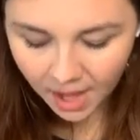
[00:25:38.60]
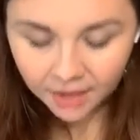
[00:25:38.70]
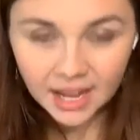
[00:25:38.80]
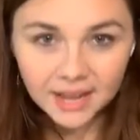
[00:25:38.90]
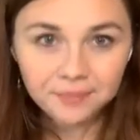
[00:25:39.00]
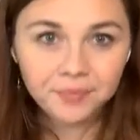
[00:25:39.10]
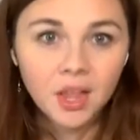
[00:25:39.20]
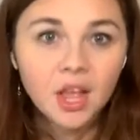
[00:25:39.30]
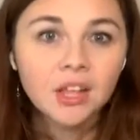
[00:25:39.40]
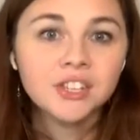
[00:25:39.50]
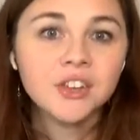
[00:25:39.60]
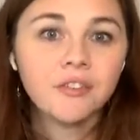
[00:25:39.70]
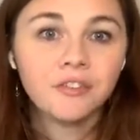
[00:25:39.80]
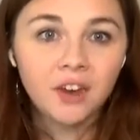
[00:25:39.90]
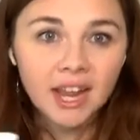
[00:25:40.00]
All right, so
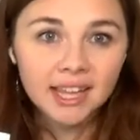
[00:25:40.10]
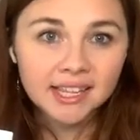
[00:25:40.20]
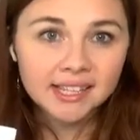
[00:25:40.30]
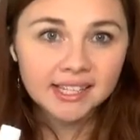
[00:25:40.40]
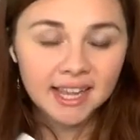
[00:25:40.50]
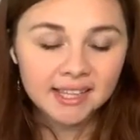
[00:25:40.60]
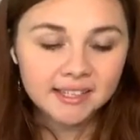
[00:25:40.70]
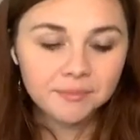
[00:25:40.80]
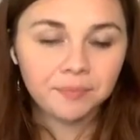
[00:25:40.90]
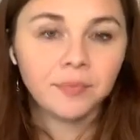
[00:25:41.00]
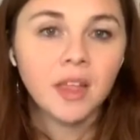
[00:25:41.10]
frankincense.